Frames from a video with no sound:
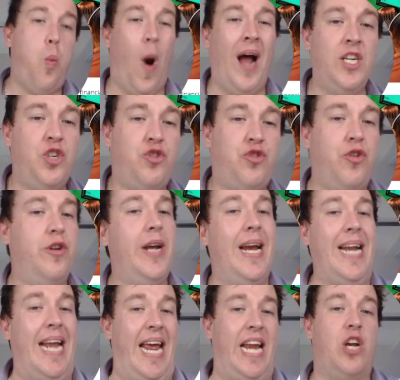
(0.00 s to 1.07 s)
one
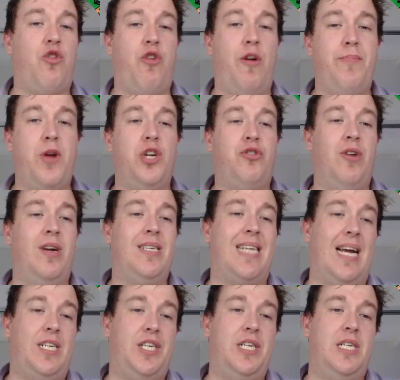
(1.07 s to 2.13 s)
trillion dollars in crypto
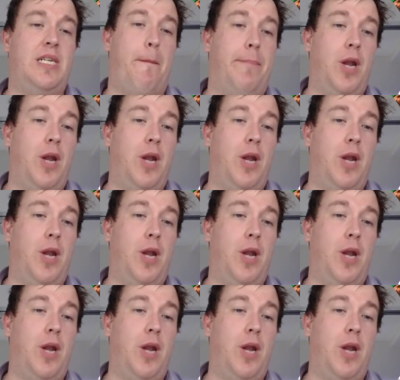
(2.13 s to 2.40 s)
transaction,